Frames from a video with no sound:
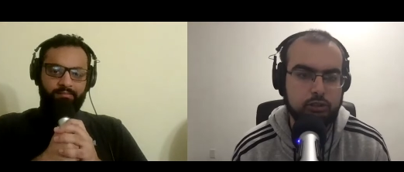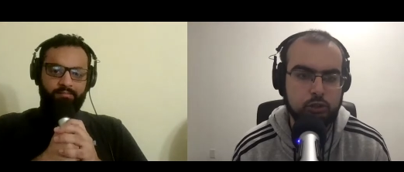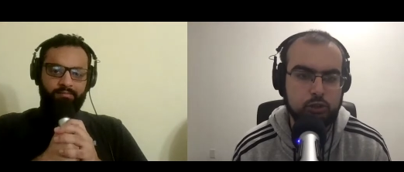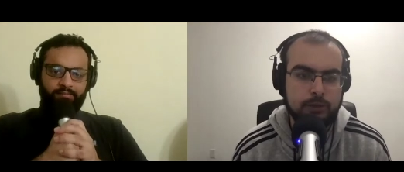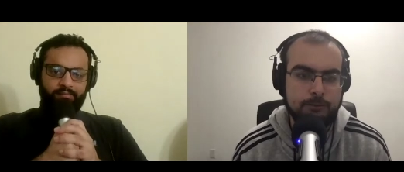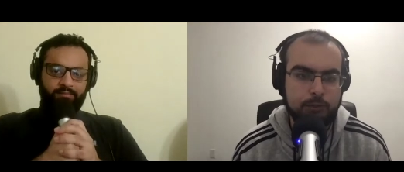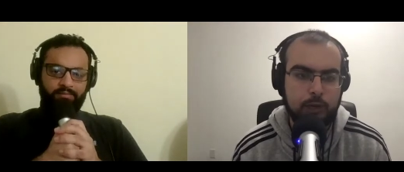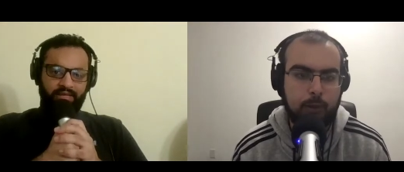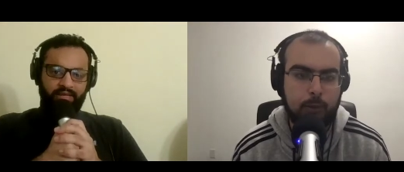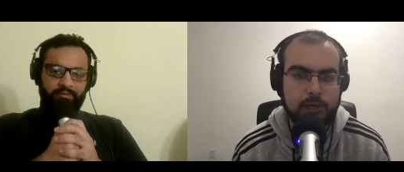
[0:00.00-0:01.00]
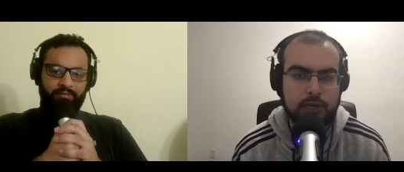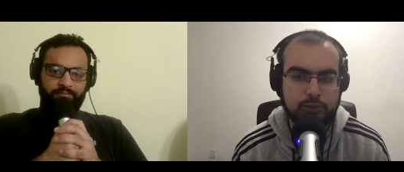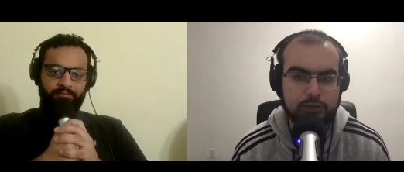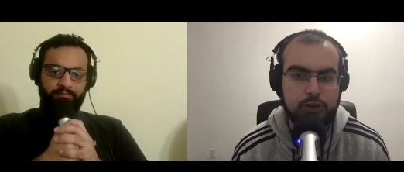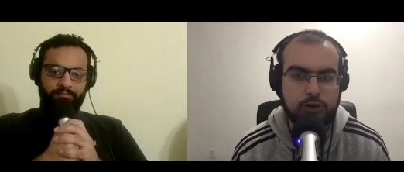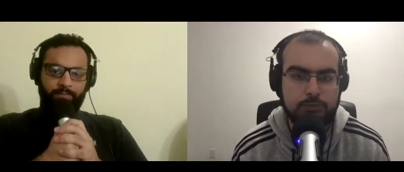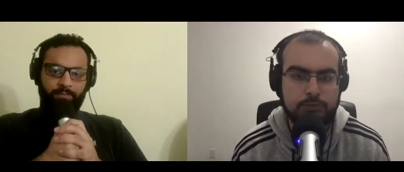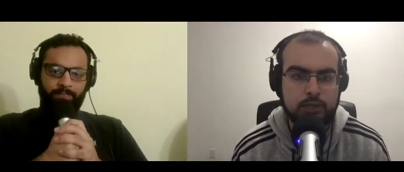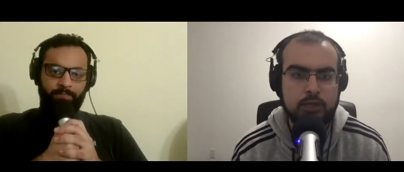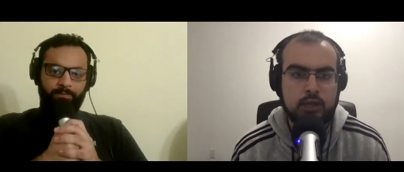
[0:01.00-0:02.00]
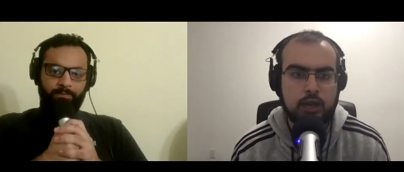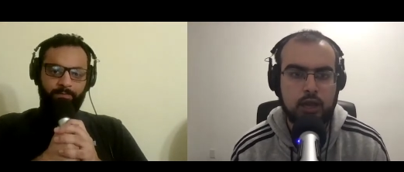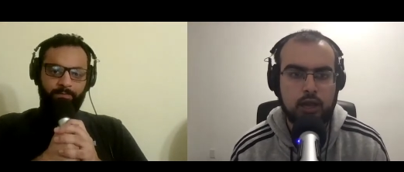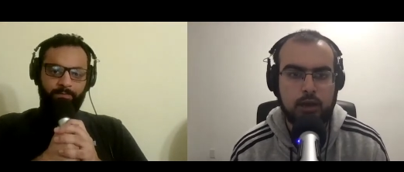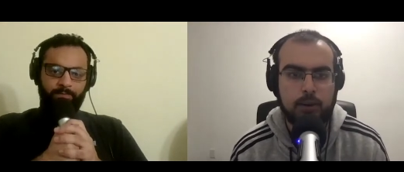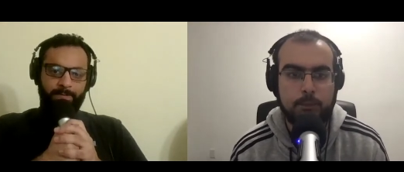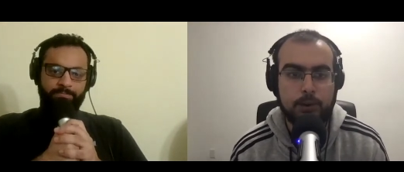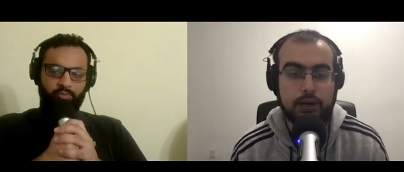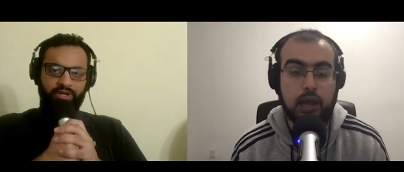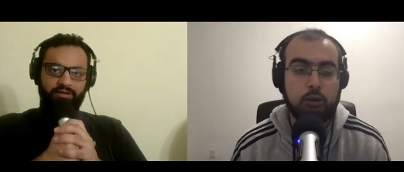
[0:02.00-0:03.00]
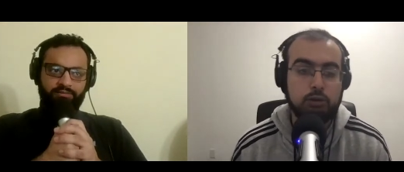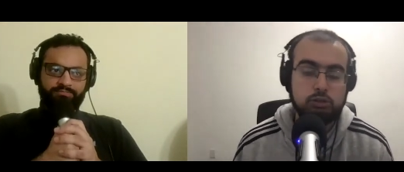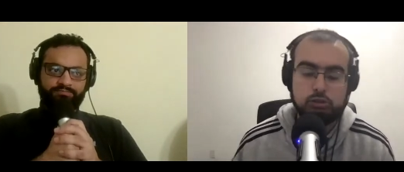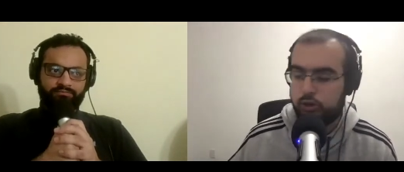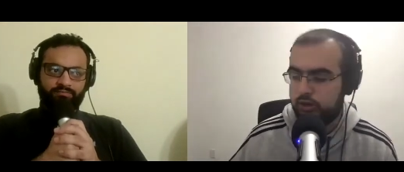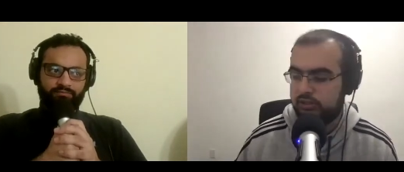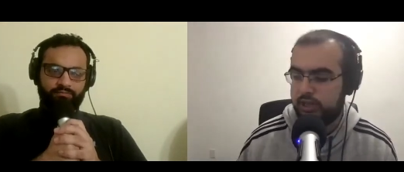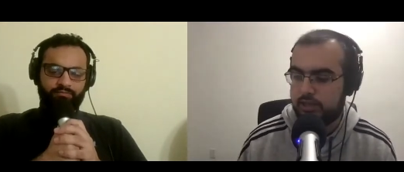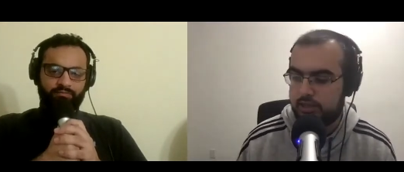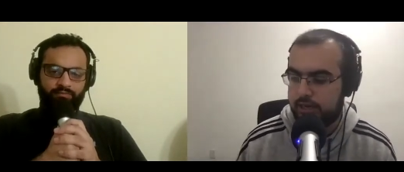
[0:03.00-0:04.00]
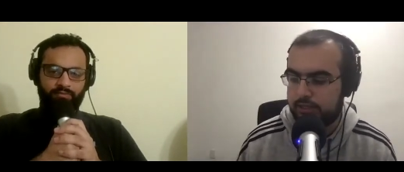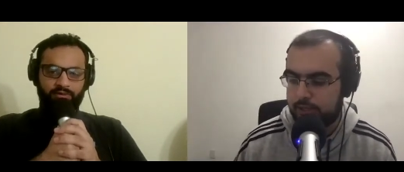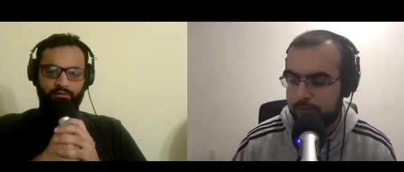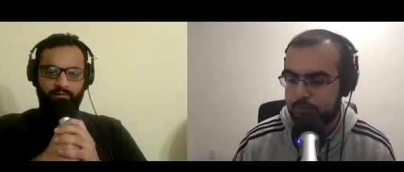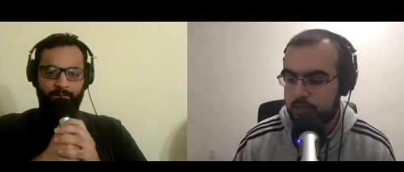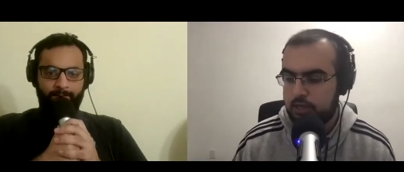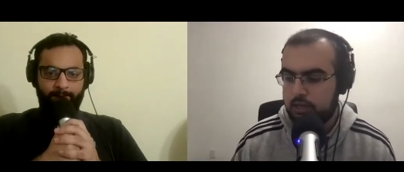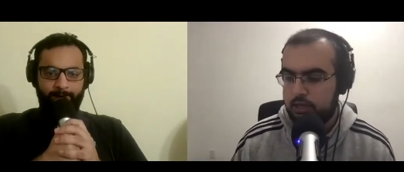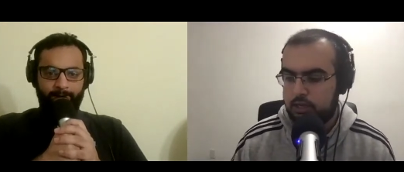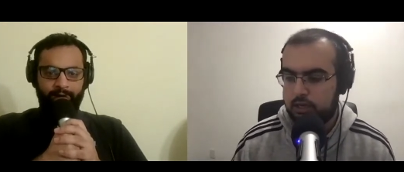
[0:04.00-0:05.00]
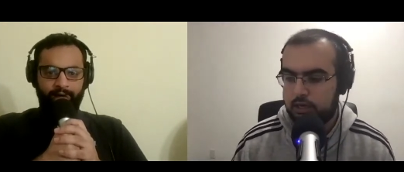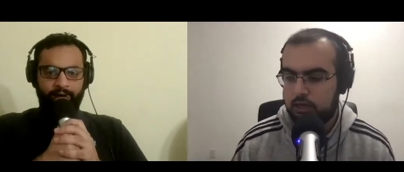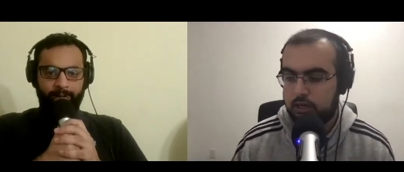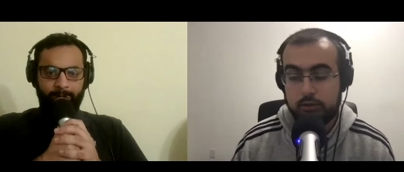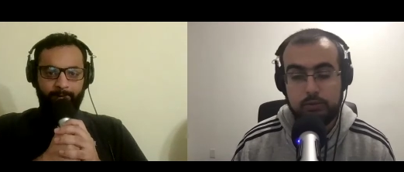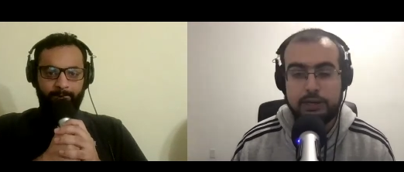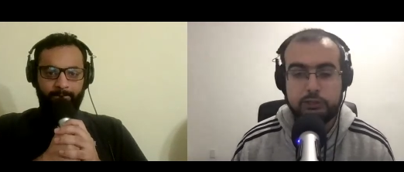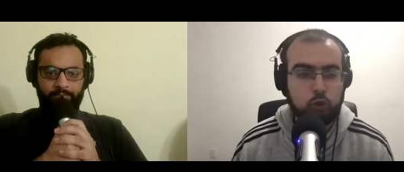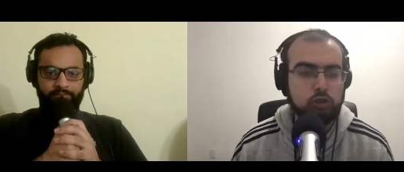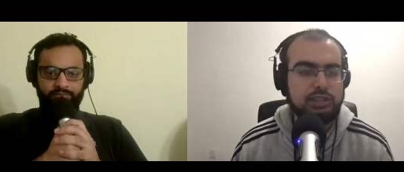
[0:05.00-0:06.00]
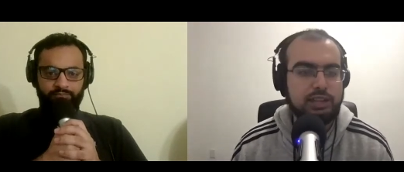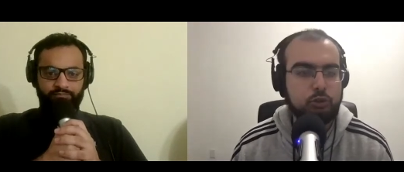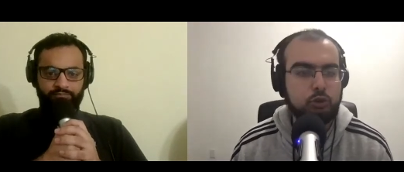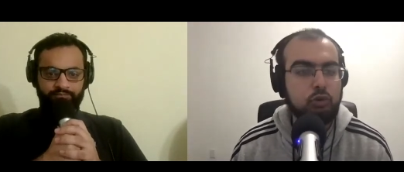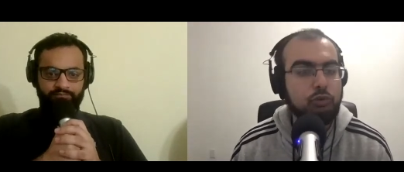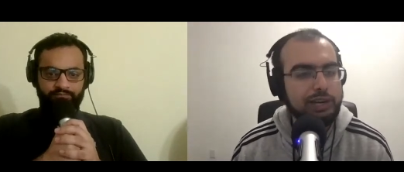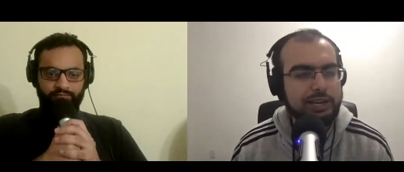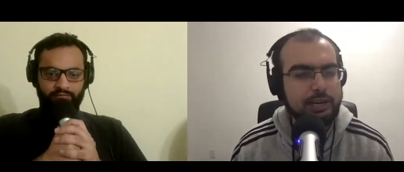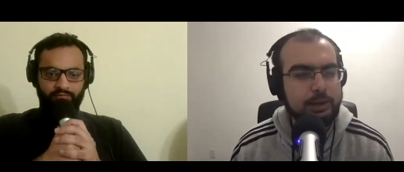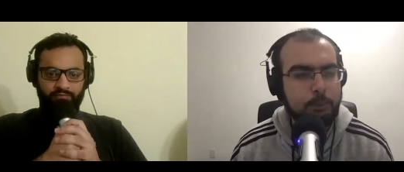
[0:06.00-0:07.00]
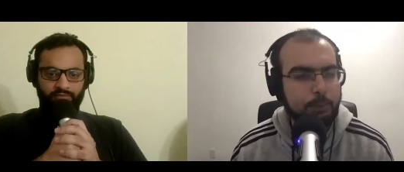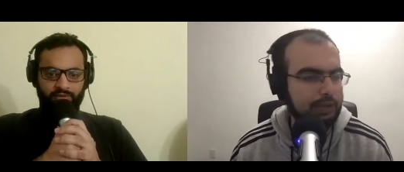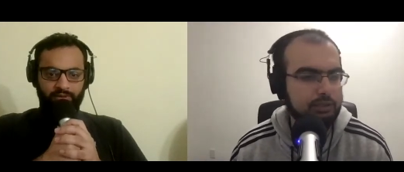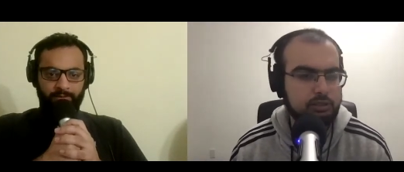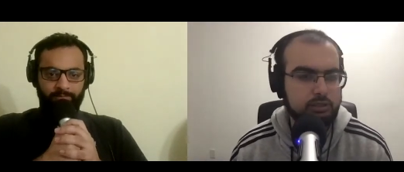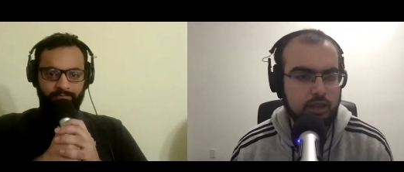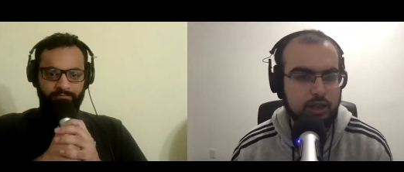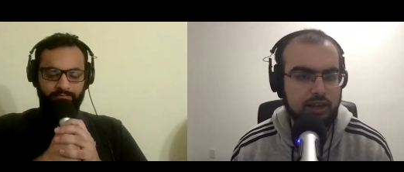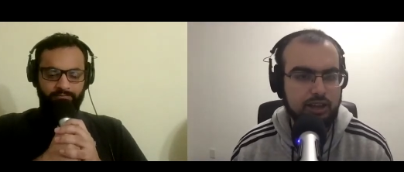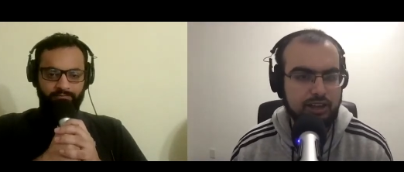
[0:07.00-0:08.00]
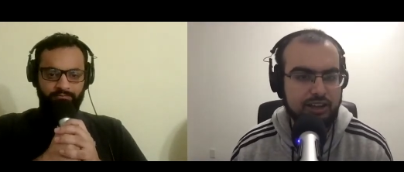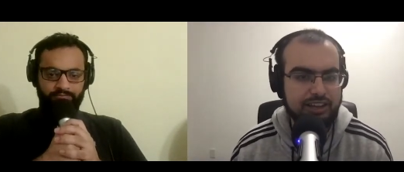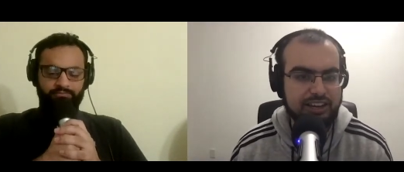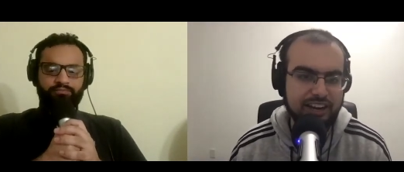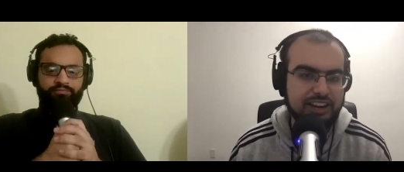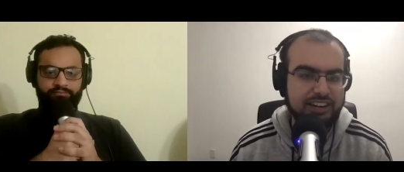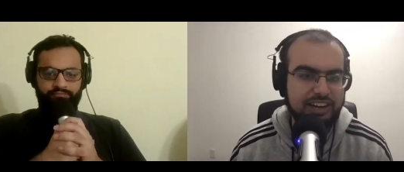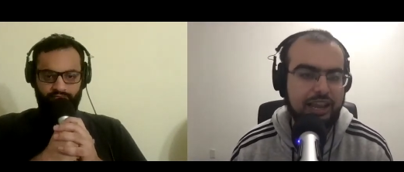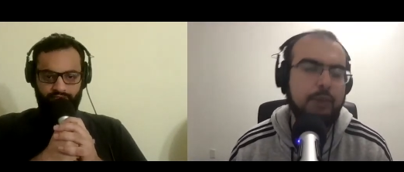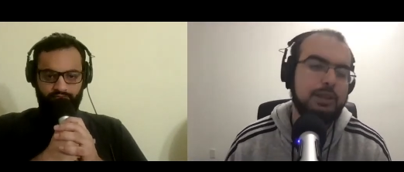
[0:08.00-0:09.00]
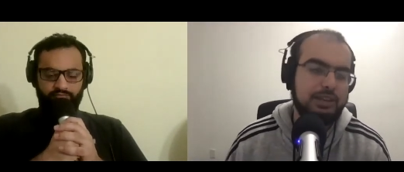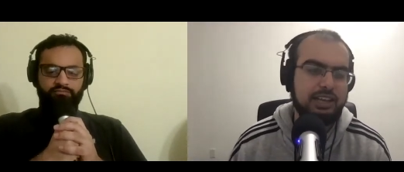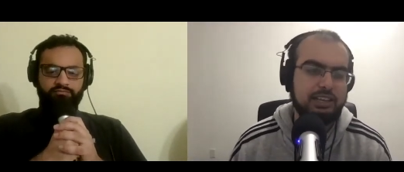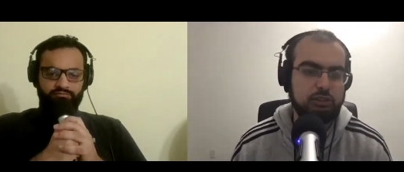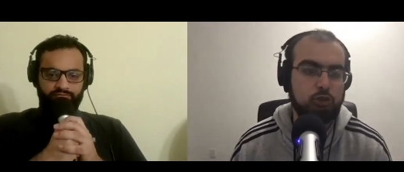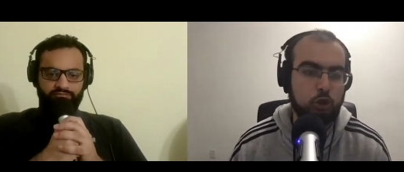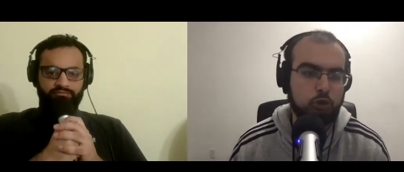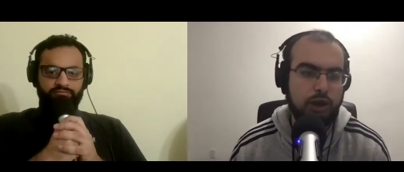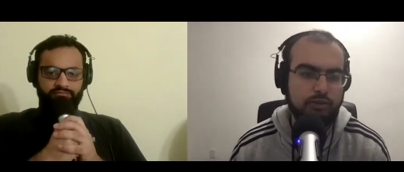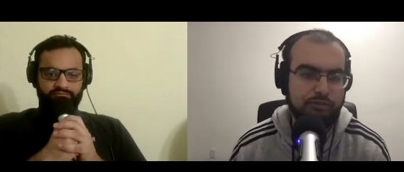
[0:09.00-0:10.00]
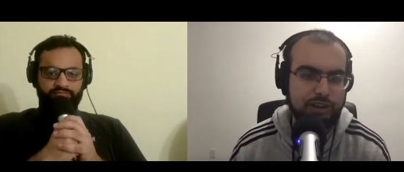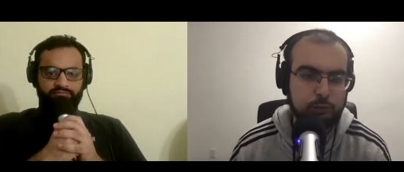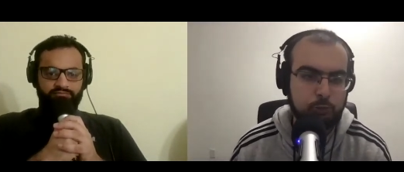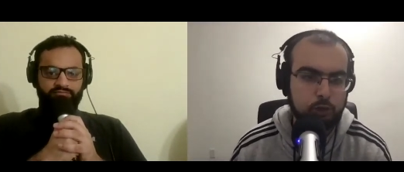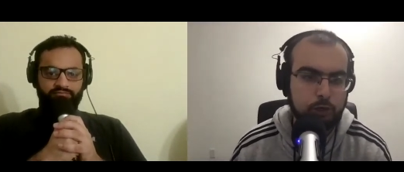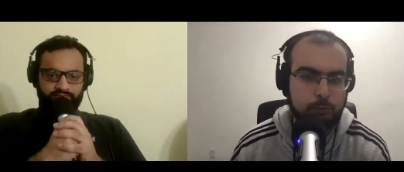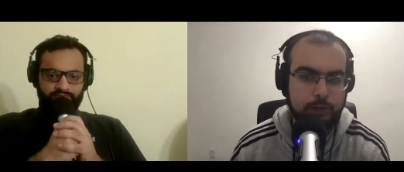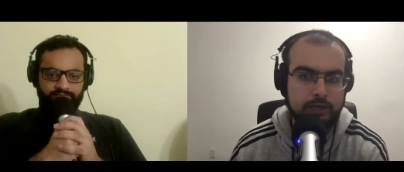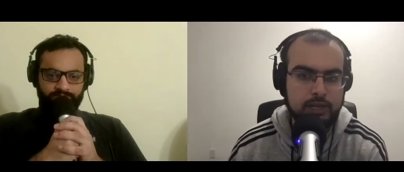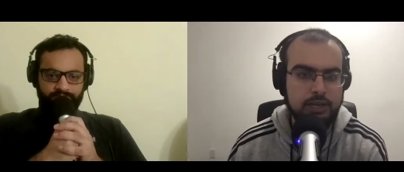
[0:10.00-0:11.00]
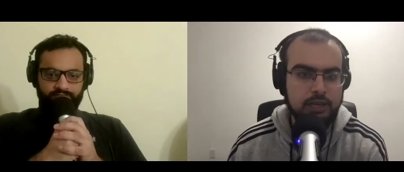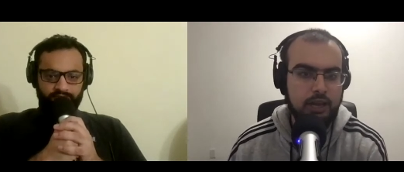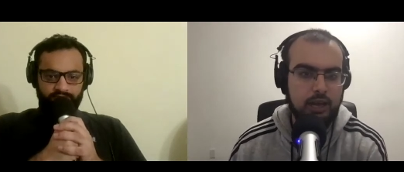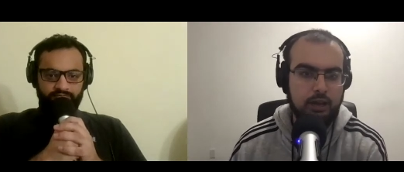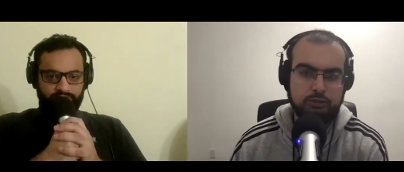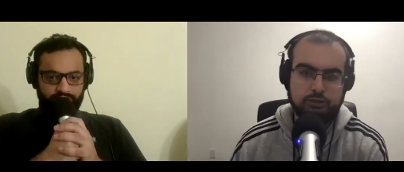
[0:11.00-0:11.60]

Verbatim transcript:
Speaker 1: so they'll probably consider him. Uh, but I was going to say that um, uh, it shows that you don't really need pace uh, in England. Like, I mean, yes, it's good to have a fast bowler, but... Uh,